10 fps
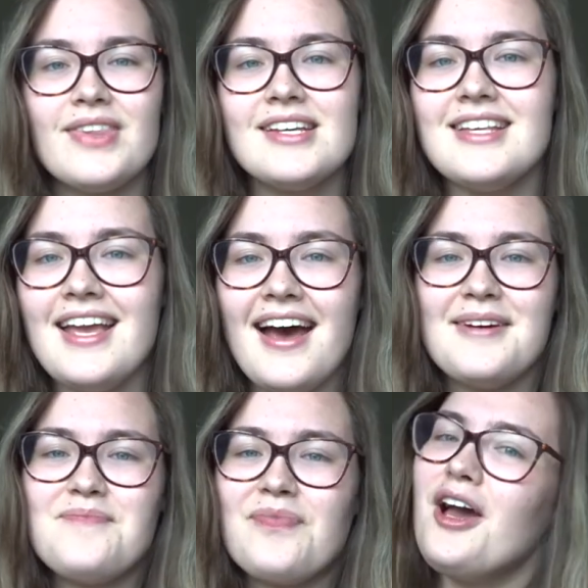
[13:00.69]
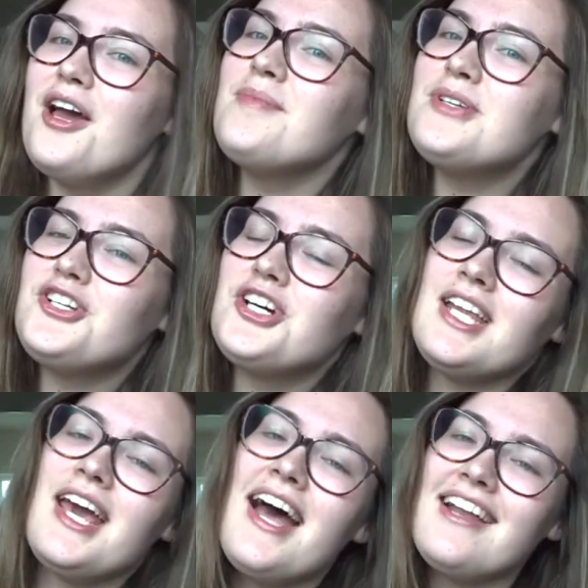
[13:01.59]
So yeah. I hope you
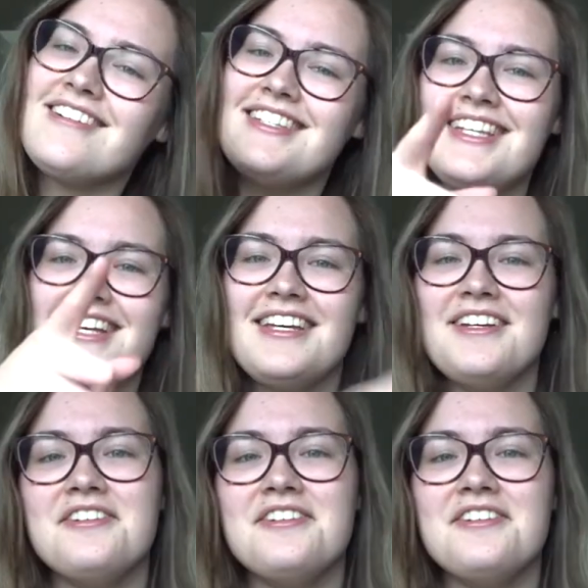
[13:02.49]
enjoyed it, and I'll see